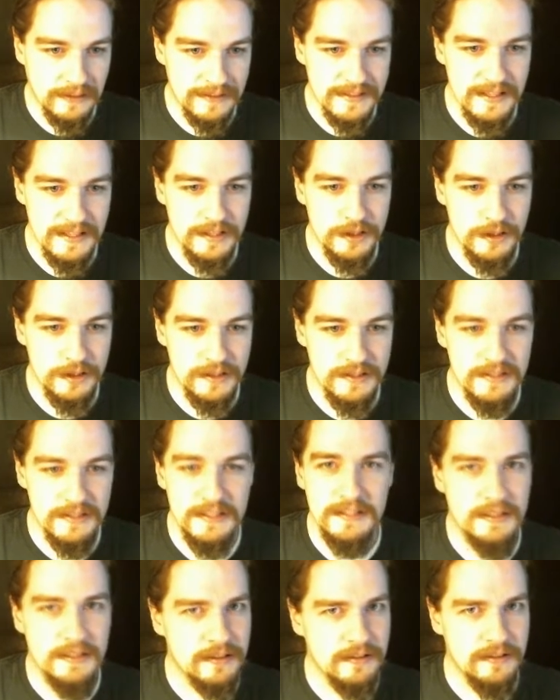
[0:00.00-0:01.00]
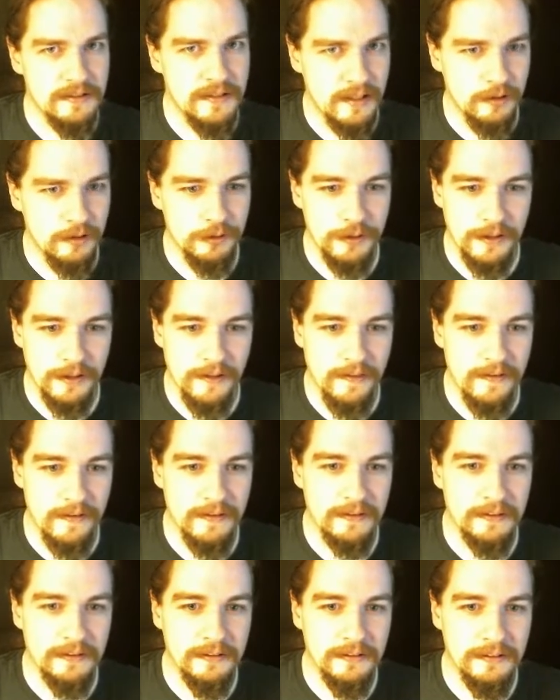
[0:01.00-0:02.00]
actually technically an Eldritch
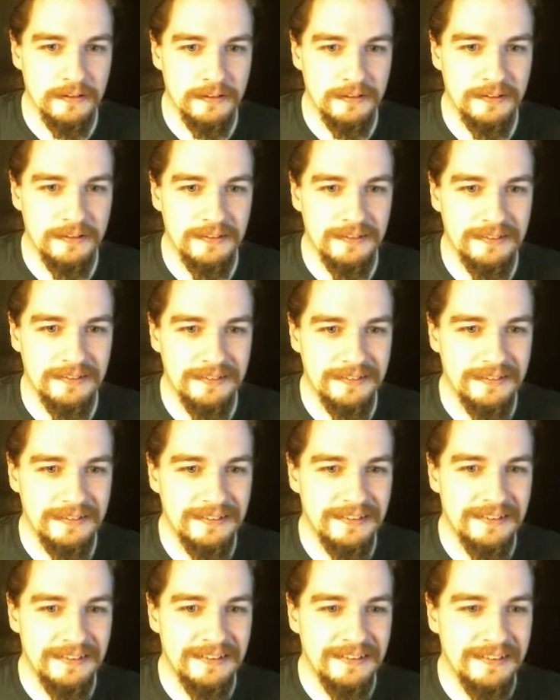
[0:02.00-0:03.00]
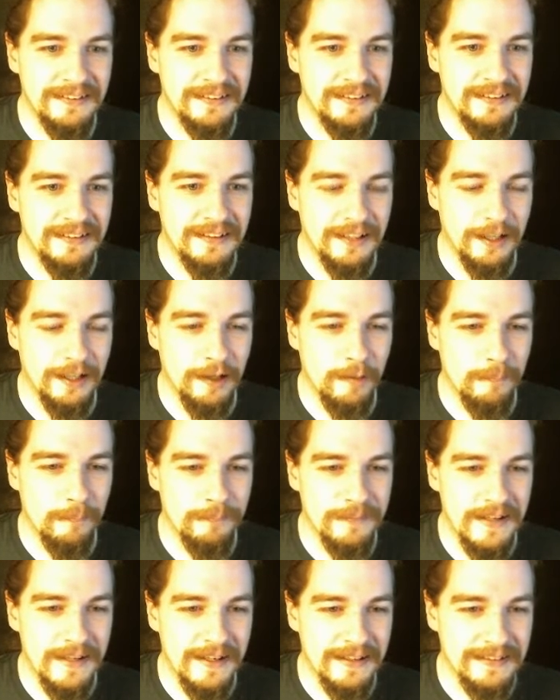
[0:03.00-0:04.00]
thing.
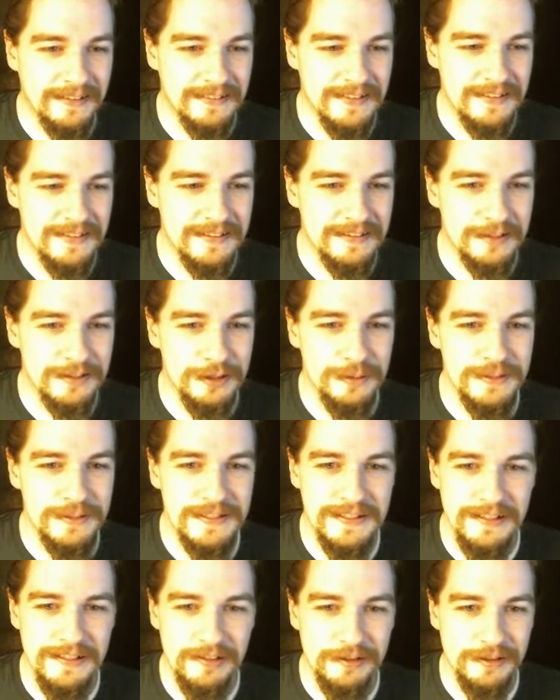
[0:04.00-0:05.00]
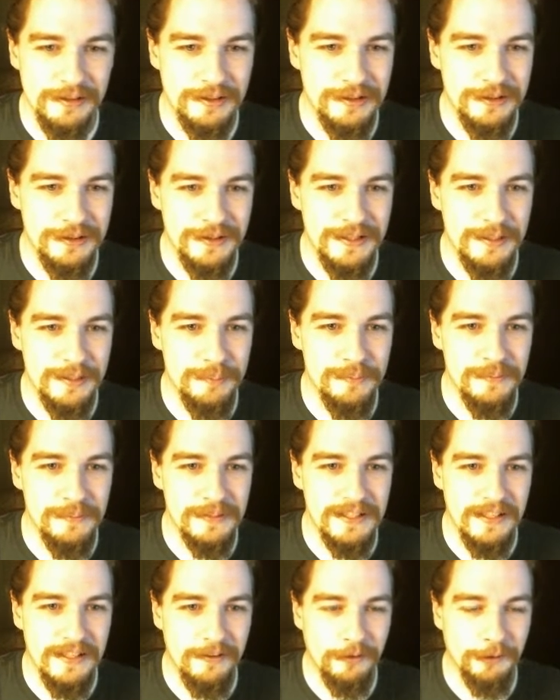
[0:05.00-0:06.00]
That I didn't do in the Eldritch tree,
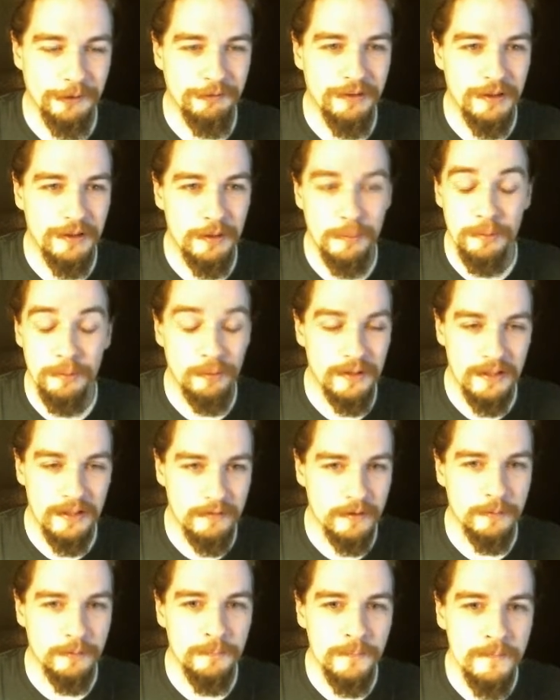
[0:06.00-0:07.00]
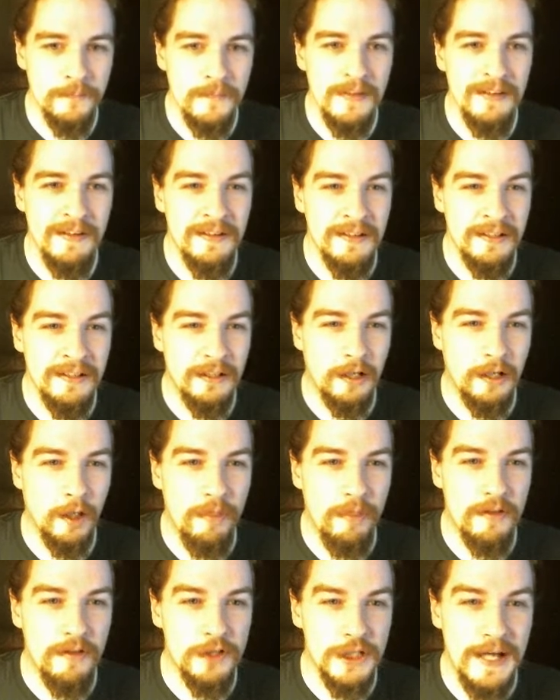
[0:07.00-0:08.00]
in the Eldritch video, but whatever.
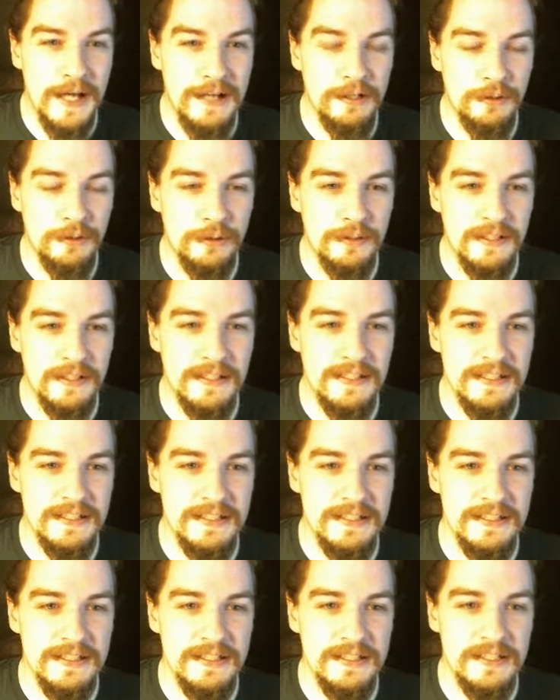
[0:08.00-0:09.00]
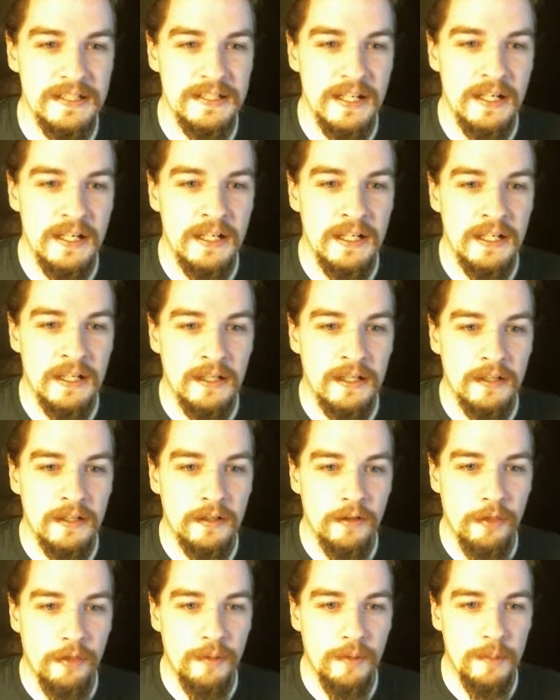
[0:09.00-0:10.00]
The Jackal is
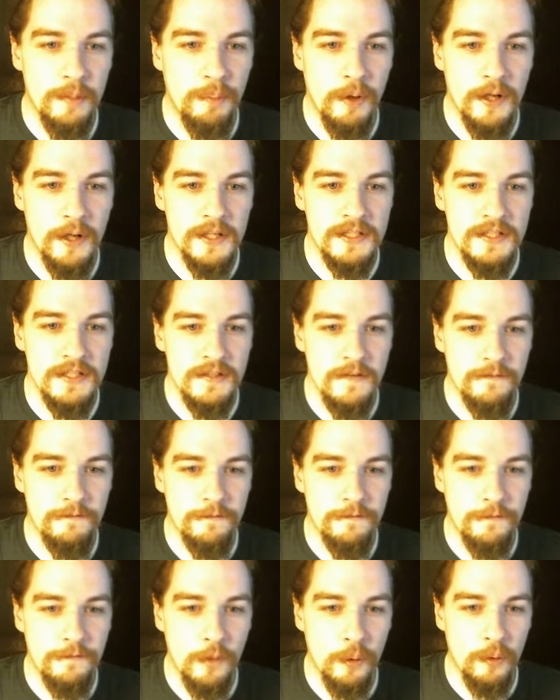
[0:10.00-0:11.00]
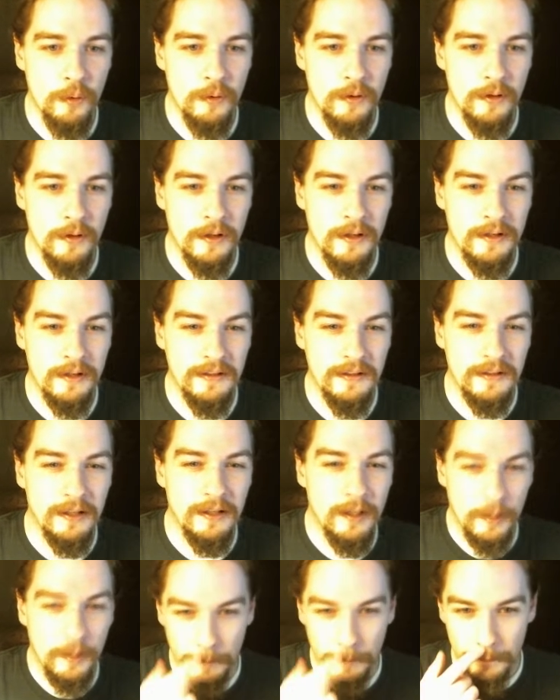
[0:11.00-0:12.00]
3 points for
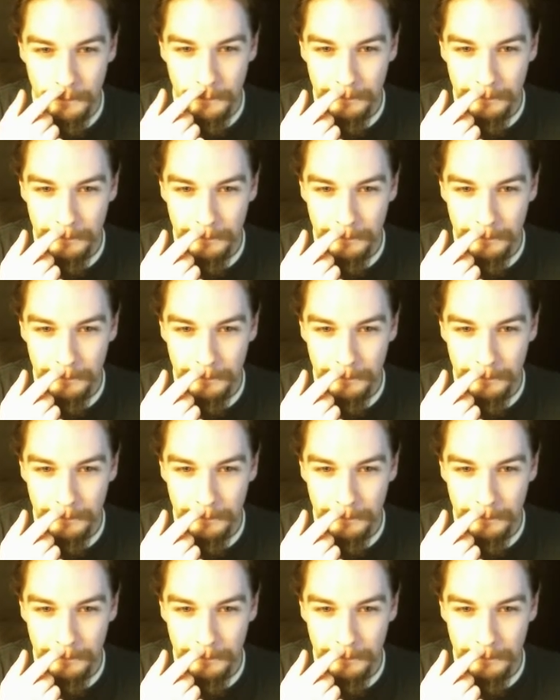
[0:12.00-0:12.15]
a